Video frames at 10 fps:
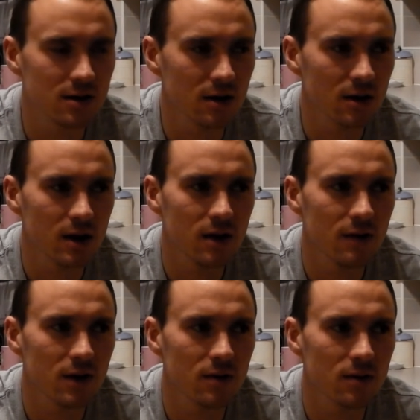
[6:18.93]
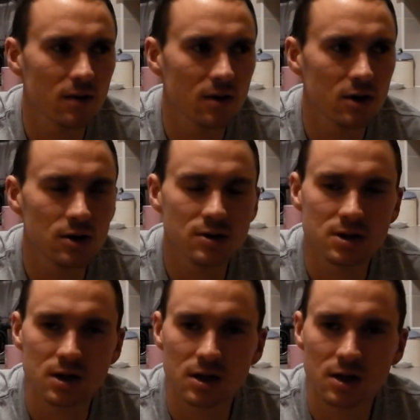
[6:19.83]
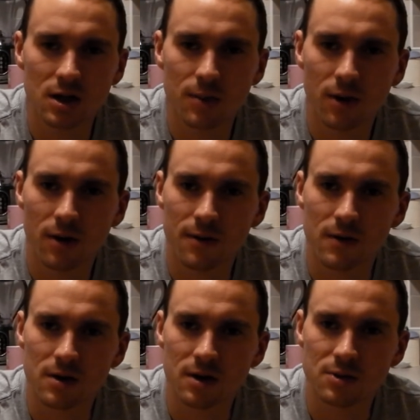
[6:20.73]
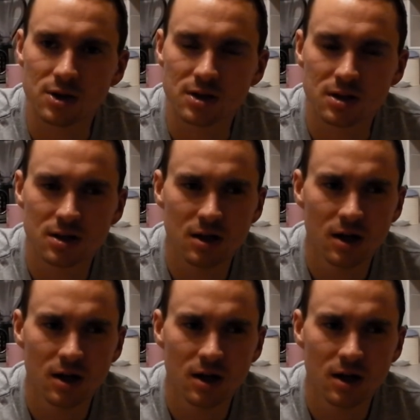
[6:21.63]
You know, even though I used the uh, the Protofloc, it was just